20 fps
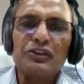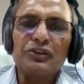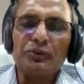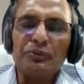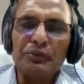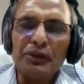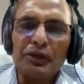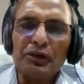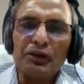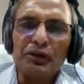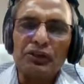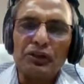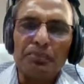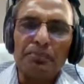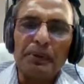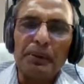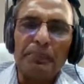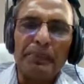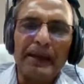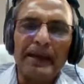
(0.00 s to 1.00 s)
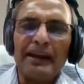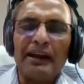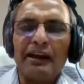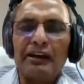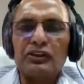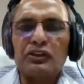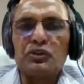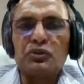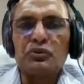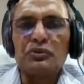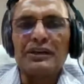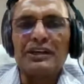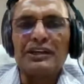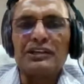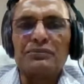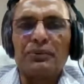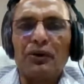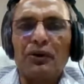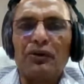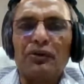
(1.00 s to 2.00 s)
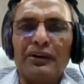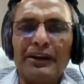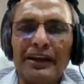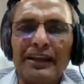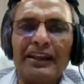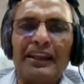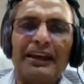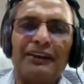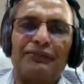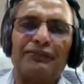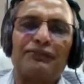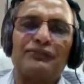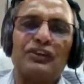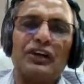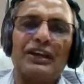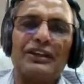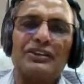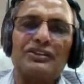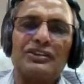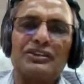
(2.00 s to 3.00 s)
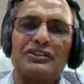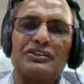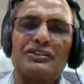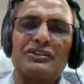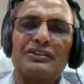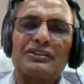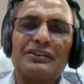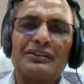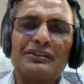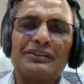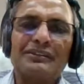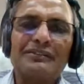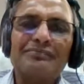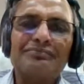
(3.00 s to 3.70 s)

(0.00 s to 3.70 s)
So we got to prepare our students for real life challenges.